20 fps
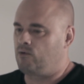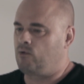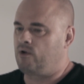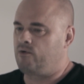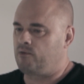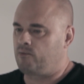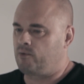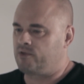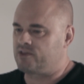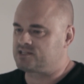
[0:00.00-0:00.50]

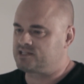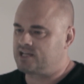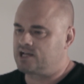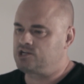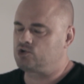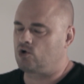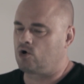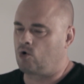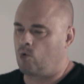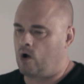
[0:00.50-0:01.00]
With
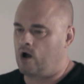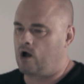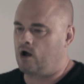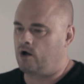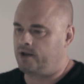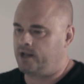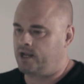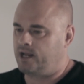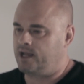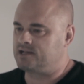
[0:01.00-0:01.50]
Essential
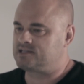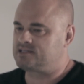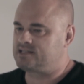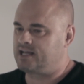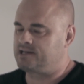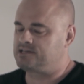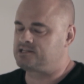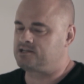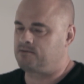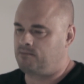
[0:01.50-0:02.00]
Quality, it
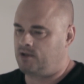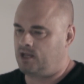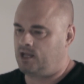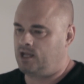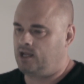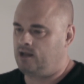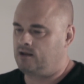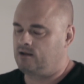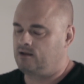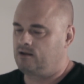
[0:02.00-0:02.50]
said to
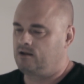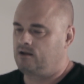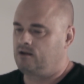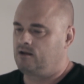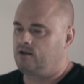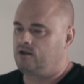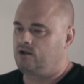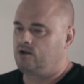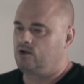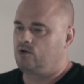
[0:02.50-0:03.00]
me,
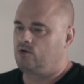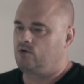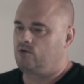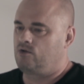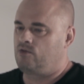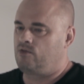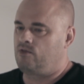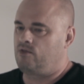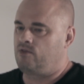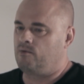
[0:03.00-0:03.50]

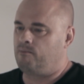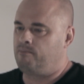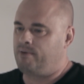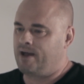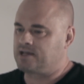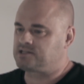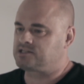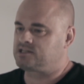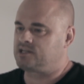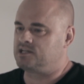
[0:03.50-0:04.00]
the
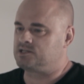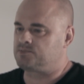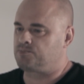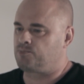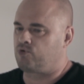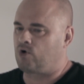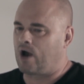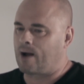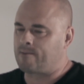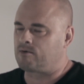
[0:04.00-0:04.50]
best is
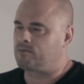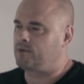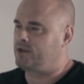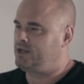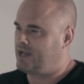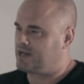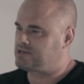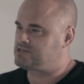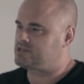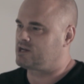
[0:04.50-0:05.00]

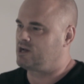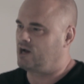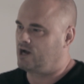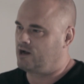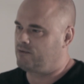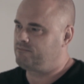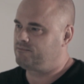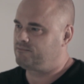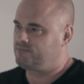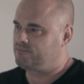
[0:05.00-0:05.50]
probably yet to
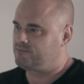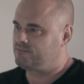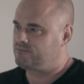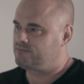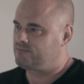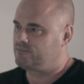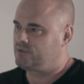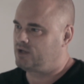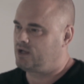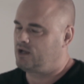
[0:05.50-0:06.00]
come.
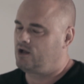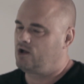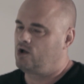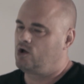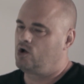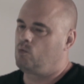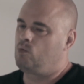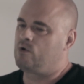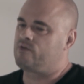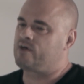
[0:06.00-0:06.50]

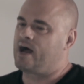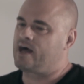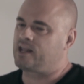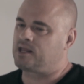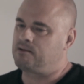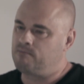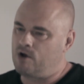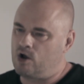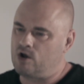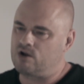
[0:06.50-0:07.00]
With
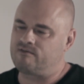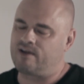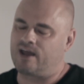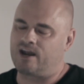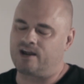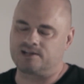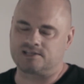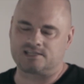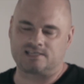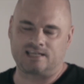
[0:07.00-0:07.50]
Highly
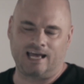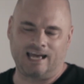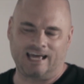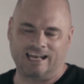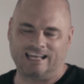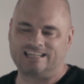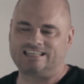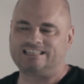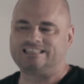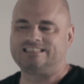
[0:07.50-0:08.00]
Motivated, it
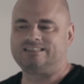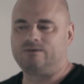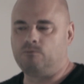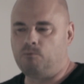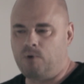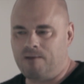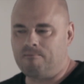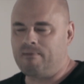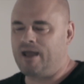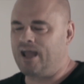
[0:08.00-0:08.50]
said,
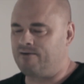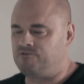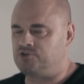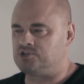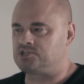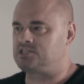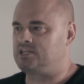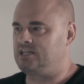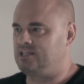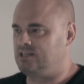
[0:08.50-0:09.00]
we may have just